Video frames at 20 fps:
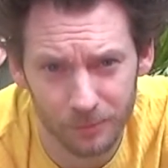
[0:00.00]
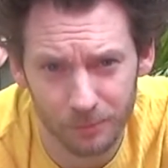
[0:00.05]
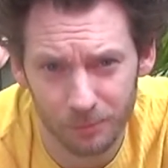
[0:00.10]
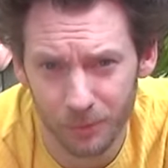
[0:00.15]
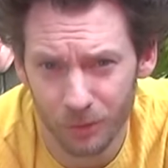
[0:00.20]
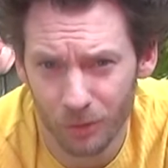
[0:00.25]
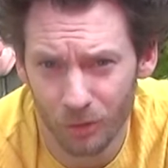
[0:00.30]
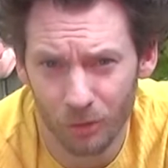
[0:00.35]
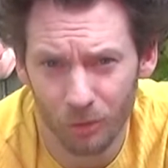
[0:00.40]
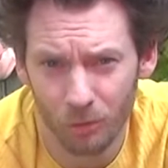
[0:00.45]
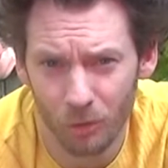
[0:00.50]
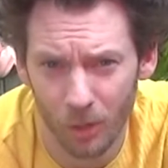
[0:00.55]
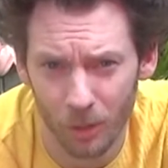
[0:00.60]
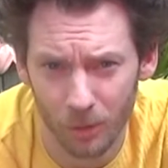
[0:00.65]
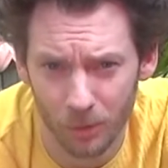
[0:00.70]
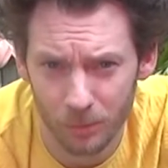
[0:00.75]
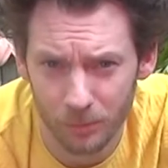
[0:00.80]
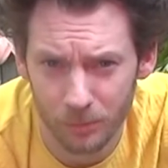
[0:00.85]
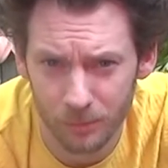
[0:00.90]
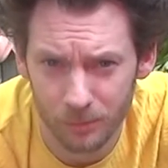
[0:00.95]
But do you know,
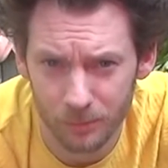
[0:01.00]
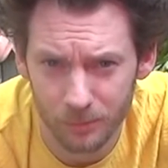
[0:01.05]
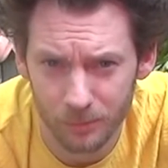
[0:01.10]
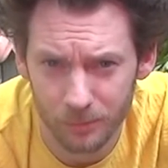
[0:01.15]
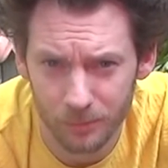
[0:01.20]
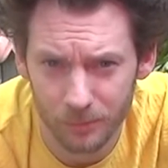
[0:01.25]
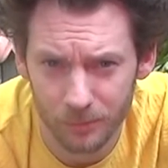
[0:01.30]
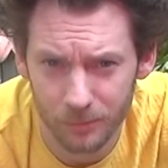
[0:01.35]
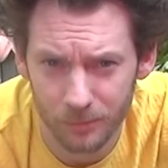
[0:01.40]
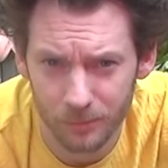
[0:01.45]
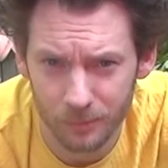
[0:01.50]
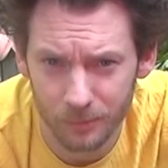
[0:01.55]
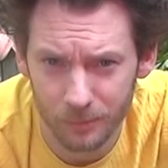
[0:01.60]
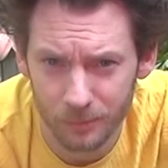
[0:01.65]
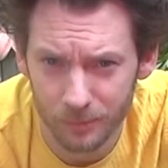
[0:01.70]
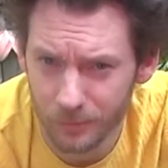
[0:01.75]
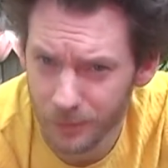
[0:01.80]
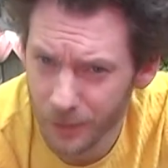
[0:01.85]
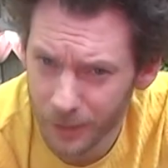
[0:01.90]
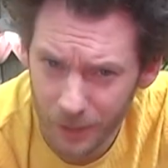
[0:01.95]

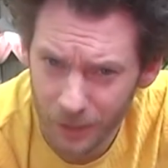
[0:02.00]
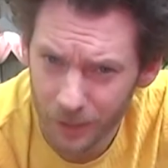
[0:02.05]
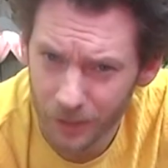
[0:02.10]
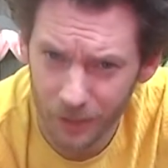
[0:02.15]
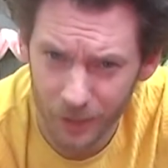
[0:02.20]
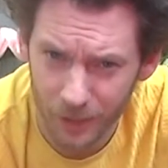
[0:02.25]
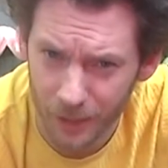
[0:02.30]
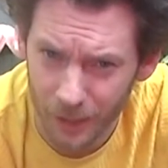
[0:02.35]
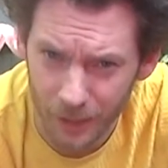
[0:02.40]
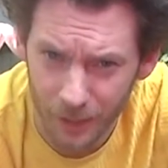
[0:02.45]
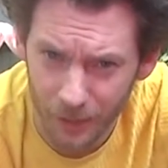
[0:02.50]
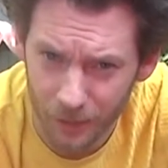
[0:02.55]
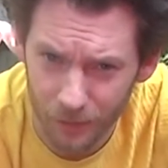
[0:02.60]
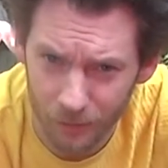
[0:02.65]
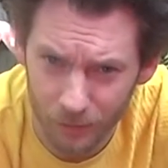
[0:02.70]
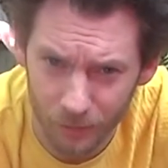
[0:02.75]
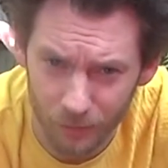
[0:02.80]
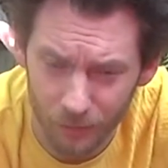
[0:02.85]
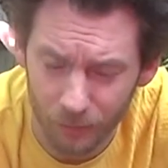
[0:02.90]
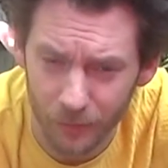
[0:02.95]
they didn't need
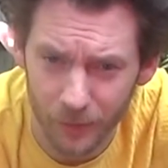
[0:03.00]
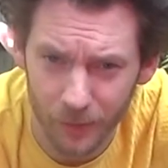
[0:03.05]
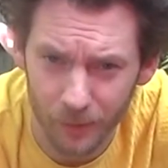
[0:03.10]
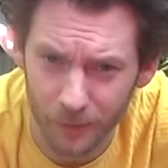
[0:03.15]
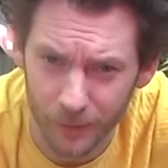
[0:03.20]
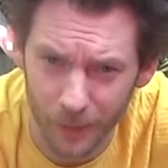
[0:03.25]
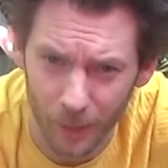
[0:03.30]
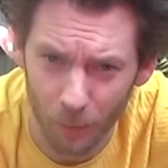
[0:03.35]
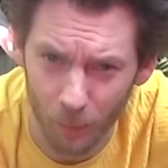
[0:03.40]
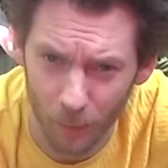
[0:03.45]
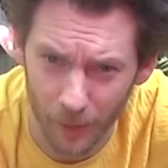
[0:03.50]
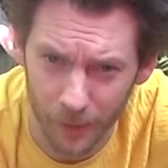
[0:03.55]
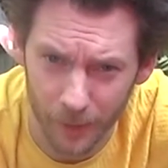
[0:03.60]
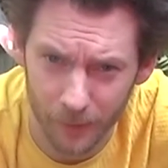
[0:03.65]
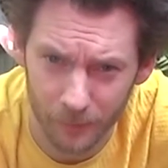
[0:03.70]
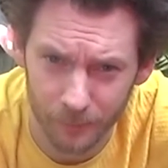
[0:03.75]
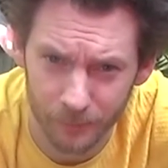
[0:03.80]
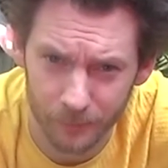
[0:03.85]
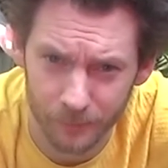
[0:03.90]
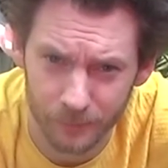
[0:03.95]
to feel that way.
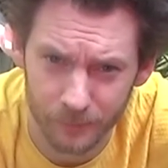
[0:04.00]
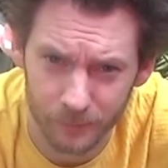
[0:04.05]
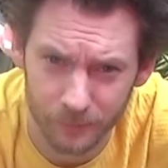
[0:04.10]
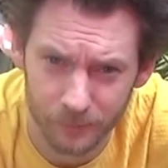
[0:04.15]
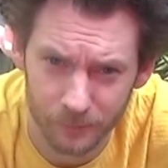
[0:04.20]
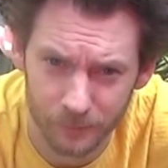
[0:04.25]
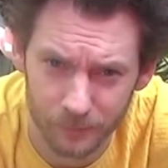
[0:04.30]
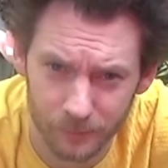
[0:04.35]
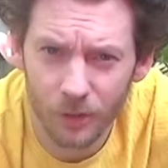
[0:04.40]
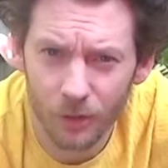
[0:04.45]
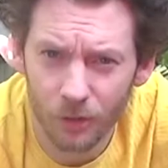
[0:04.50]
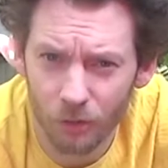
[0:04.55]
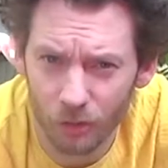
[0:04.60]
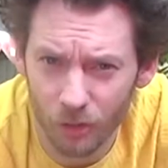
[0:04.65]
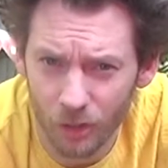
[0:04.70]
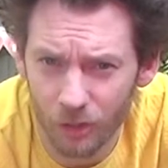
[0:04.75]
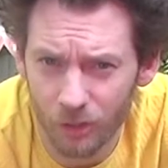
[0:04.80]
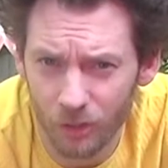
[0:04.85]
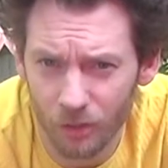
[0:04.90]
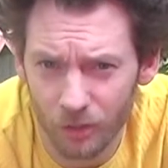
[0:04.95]

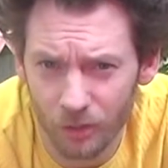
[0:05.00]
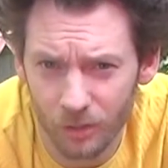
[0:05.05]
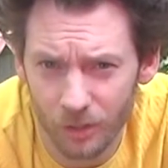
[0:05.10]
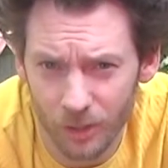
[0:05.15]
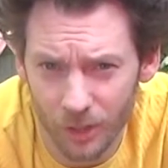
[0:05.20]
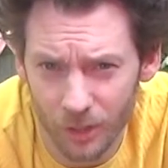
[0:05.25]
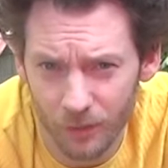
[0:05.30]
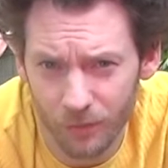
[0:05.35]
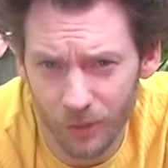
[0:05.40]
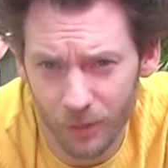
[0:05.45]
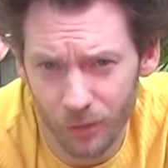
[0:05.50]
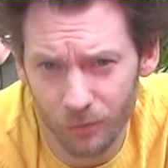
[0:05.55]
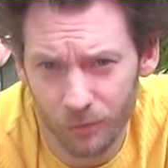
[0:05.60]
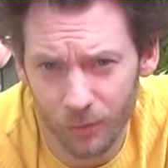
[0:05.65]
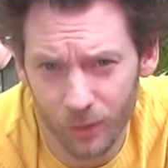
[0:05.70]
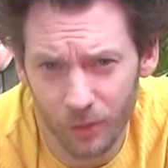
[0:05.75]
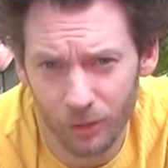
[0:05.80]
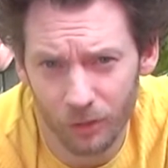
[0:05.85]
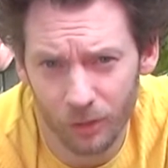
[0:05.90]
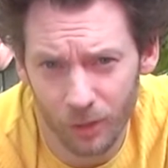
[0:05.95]
Jesus had given his
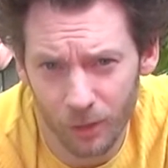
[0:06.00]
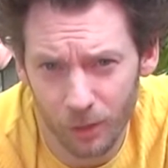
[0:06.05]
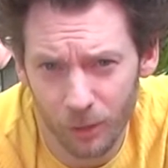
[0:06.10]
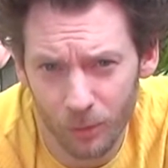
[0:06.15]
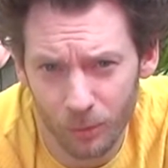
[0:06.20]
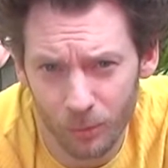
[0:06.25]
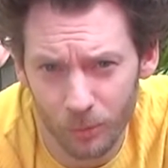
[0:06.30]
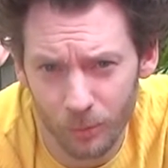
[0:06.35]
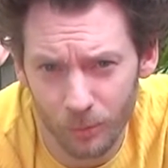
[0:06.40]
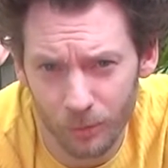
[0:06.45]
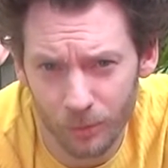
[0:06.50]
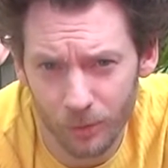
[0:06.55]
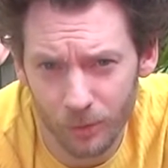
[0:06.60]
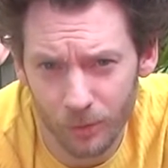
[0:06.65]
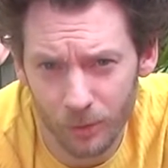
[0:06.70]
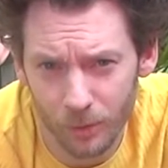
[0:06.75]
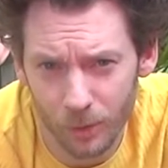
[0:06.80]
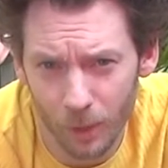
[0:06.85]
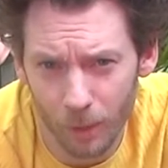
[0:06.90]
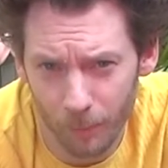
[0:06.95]
friends clues
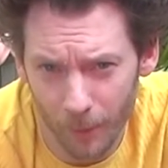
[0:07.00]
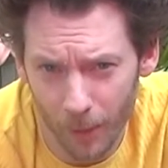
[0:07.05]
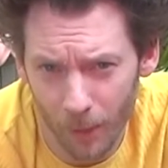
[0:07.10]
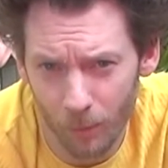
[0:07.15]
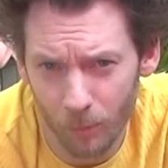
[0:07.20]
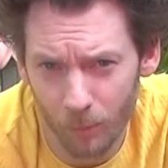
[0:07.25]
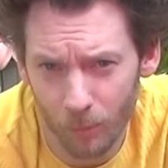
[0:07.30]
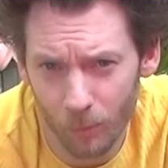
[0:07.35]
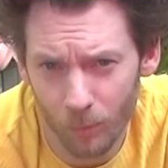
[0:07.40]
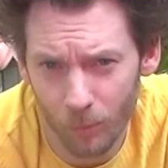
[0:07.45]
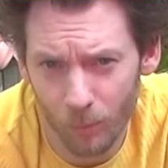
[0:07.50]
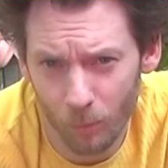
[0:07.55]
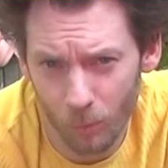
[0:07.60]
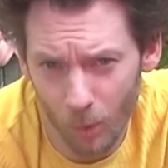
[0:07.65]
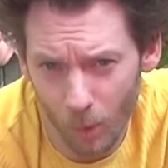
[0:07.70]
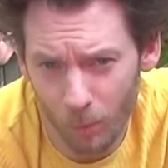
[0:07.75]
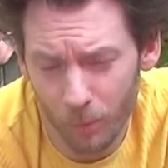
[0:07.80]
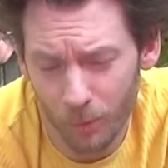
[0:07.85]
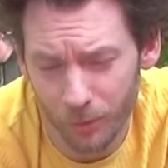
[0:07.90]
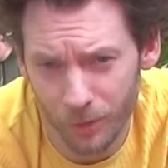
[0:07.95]
about
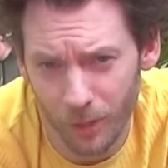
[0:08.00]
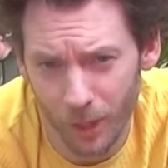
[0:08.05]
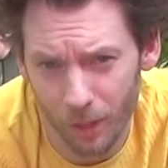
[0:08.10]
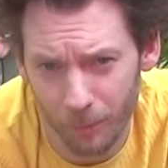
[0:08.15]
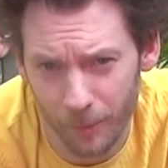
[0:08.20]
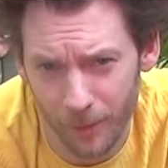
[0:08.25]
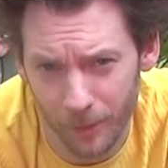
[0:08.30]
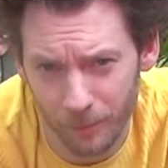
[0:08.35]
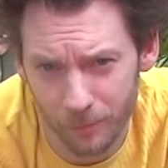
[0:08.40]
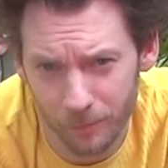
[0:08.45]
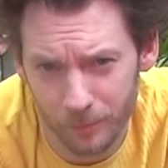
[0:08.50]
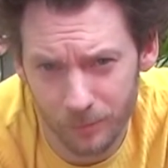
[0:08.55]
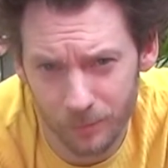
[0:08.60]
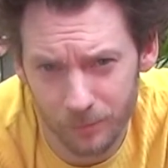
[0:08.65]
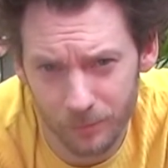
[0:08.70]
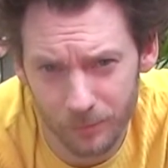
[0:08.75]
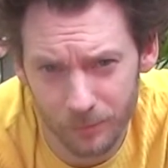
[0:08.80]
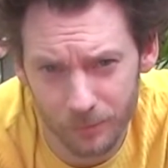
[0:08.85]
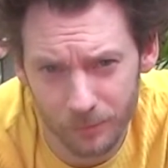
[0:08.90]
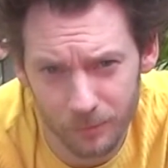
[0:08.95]
what was coming,
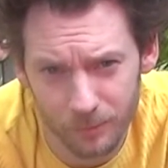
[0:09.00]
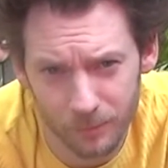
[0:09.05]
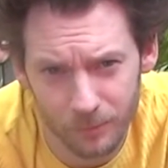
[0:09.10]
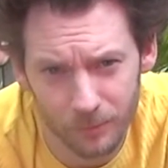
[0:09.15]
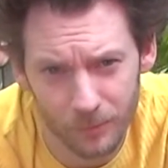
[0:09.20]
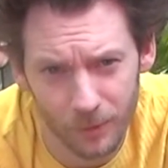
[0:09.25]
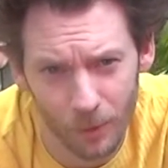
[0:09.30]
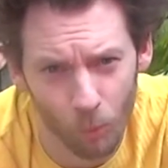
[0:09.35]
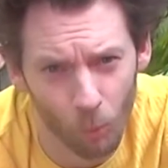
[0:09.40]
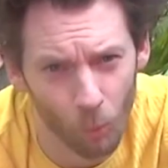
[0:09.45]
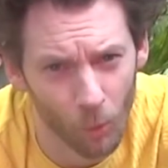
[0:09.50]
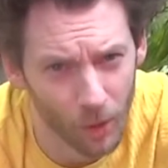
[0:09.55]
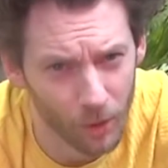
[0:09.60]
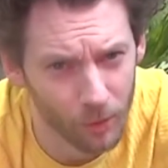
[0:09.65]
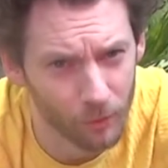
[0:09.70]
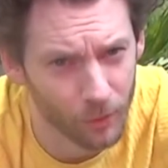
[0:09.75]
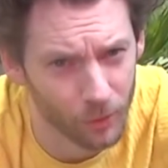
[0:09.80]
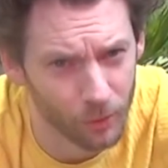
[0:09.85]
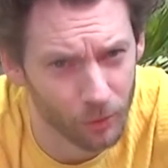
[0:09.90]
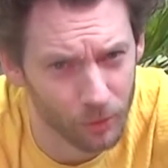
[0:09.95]
and one
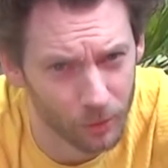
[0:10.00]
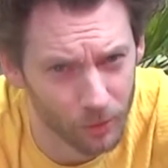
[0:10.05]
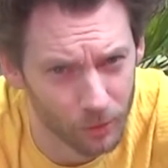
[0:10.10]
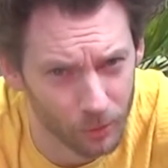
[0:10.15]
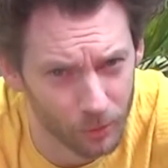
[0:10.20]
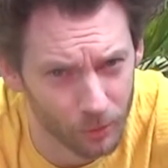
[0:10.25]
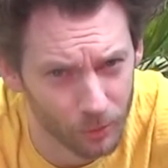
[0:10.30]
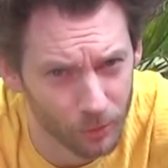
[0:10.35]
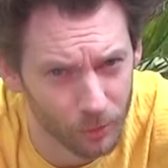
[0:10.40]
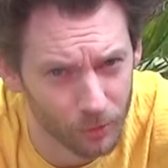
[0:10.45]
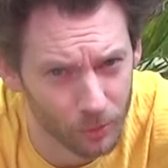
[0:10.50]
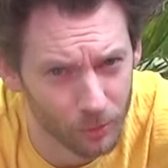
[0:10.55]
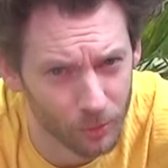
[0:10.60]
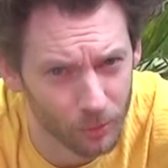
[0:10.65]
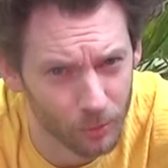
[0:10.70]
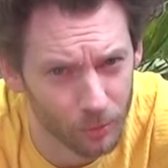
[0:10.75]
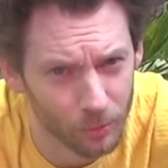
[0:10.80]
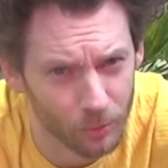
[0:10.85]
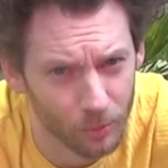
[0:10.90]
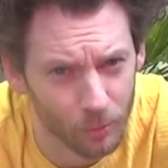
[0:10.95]
of those clues
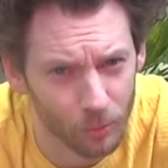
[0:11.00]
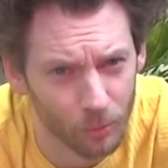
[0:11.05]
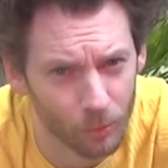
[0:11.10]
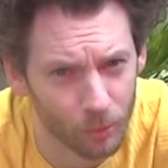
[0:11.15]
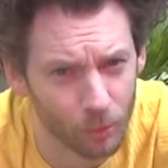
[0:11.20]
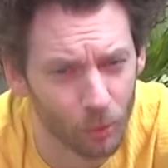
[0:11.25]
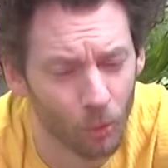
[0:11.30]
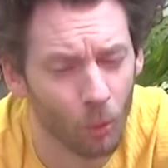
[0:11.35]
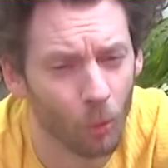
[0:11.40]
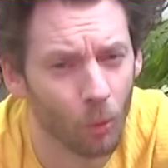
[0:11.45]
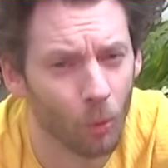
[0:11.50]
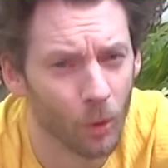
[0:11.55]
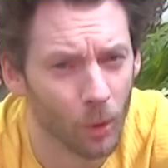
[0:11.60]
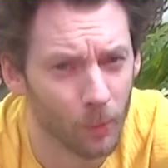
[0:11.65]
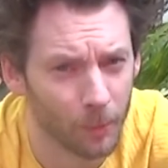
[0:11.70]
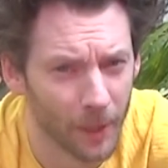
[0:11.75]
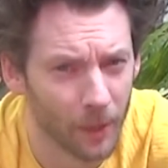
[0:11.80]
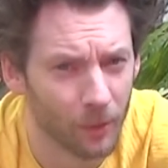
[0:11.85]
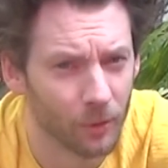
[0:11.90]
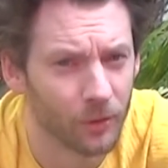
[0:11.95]
was all
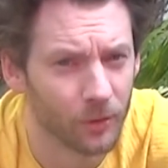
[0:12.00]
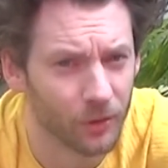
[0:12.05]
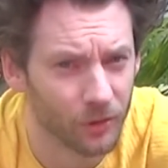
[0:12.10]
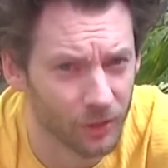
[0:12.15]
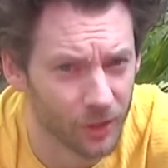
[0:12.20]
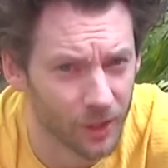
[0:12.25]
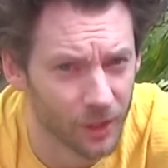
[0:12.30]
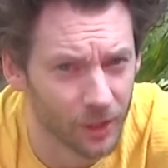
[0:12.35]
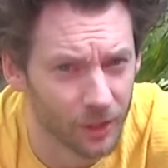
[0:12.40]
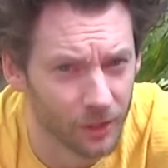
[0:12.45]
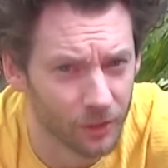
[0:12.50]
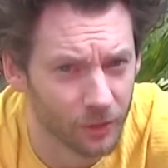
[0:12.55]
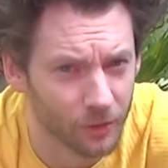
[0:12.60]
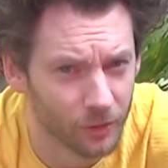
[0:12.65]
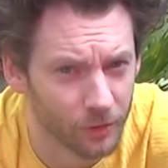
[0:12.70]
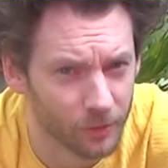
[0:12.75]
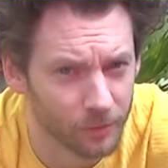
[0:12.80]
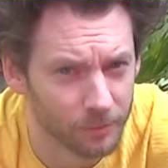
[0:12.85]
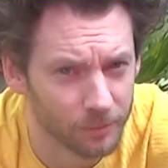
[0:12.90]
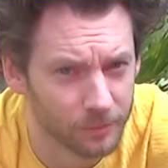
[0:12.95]
about
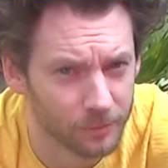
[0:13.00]
seeds.